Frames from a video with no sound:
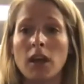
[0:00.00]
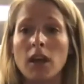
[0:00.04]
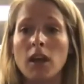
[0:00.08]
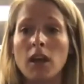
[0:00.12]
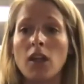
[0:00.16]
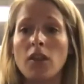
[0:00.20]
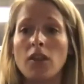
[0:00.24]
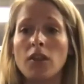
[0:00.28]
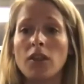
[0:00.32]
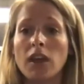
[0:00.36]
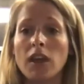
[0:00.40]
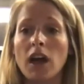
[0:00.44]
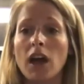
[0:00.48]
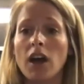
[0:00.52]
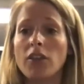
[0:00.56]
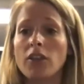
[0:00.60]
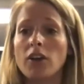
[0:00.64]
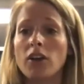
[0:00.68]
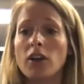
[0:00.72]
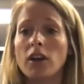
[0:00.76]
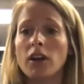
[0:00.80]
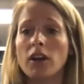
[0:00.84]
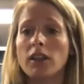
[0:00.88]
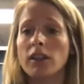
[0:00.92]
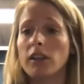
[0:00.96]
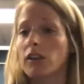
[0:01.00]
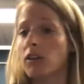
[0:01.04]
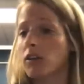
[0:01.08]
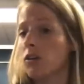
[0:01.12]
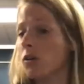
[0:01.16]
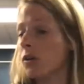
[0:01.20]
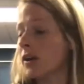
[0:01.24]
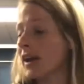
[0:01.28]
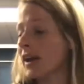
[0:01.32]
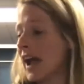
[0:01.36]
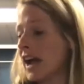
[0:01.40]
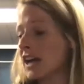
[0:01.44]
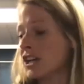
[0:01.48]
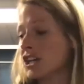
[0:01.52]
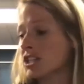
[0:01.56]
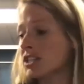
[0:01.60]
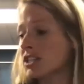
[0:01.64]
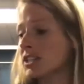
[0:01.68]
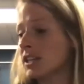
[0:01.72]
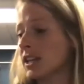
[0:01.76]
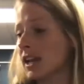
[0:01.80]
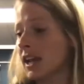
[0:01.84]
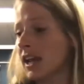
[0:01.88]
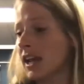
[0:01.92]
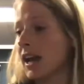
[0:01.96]
The other little gadgets
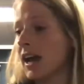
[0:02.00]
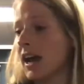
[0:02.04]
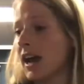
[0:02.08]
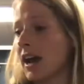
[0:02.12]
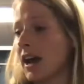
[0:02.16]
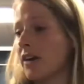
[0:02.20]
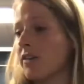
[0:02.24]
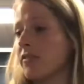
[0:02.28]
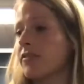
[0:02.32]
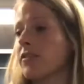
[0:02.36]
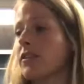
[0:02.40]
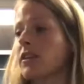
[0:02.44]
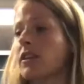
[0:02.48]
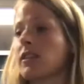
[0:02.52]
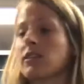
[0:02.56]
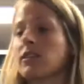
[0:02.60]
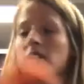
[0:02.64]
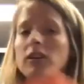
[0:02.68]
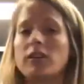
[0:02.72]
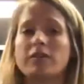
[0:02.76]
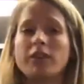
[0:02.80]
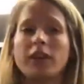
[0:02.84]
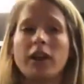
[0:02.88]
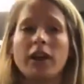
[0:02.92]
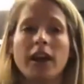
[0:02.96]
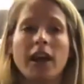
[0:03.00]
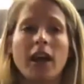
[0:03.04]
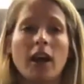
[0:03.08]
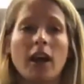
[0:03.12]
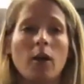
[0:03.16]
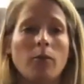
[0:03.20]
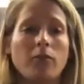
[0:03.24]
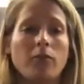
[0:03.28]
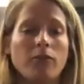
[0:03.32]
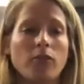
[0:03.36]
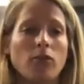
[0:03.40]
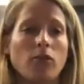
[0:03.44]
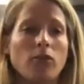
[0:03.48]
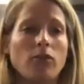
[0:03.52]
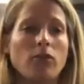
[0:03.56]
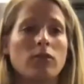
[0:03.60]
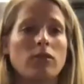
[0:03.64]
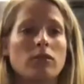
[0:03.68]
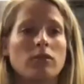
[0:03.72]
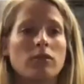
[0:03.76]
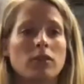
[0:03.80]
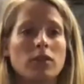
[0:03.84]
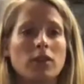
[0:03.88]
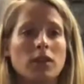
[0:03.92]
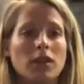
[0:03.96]
that I have that are very helpful,
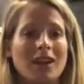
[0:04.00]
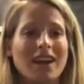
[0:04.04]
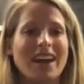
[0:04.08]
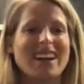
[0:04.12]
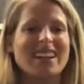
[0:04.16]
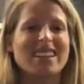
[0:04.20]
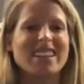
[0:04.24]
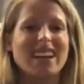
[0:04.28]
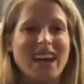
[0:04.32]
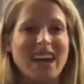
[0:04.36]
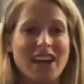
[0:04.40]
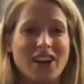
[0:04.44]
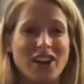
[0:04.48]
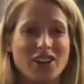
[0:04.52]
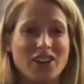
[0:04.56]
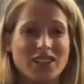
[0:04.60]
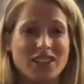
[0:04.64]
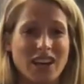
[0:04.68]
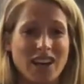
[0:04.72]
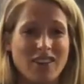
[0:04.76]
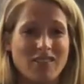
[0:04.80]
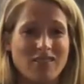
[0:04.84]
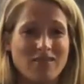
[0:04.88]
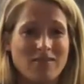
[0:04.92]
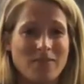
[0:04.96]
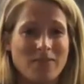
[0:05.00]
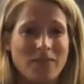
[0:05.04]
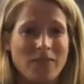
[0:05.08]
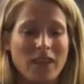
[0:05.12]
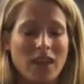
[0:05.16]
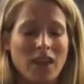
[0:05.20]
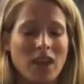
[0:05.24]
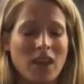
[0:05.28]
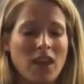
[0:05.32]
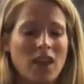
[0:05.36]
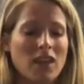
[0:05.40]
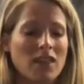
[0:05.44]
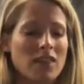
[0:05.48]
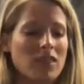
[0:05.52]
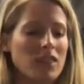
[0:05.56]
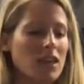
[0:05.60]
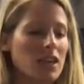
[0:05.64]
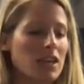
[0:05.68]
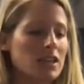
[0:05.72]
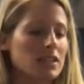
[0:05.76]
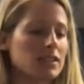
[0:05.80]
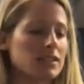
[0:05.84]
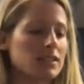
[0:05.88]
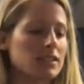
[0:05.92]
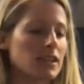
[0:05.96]
a tiger tail.
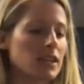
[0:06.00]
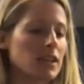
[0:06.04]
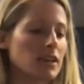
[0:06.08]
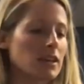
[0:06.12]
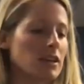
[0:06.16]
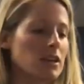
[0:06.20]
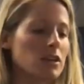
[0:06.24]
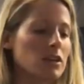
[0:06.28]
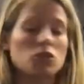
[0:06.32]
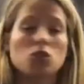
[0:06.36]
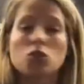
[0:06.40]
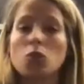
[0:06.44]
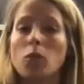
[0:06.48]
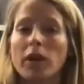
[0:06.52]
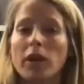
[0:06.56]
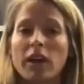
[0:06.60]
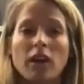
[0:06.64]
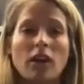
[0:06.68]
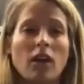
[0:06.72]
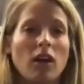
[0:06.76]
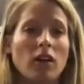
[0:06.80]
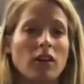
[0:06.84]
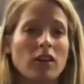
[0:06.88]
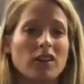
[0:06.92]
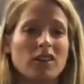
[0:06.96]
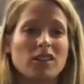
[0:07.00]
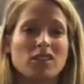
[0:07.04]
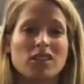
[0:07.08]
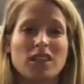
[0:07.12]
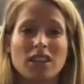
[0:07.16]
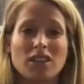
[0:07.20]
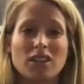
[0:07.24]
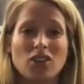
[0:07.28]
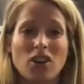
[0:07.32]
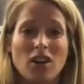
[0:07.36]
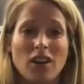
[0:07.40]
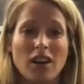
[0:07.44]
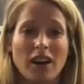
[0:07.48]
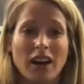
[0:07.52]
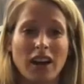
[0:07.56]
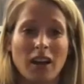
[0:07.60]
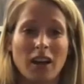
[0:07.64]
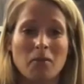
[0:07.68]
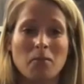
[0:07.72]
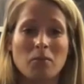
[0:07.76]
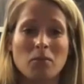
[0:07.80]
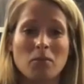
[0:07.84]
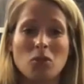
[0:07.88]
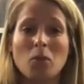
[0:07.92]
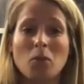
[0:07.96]
This, $20 at
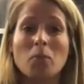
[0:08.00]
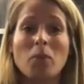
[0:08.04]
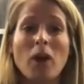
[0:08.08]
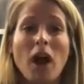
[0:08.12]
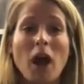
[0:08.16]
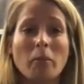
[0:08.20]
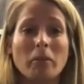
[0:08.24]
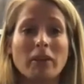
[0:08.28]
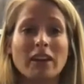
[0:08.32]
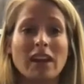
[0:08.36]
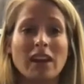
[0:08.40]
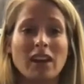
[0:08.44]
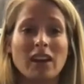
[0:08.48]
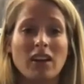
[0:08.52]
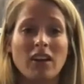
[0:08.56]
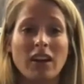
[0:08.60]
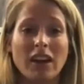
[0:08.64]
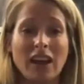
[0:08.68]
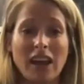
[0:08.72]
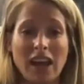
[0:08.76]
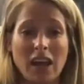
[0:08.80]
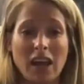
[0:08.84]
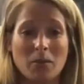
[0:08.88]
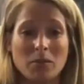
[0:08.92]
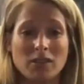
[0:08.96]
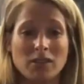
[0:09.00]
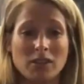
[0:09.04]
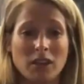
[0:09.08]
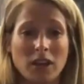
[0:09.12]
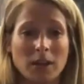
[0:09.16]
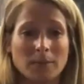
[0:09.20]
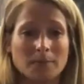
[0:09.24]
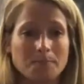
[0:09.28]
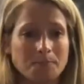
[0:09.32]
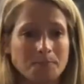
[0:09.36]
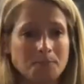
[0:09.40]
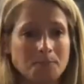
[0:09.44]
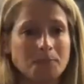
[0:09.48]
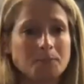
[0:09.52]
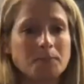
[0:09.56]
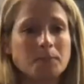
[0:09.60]
Target. You can probably get it on Amazon.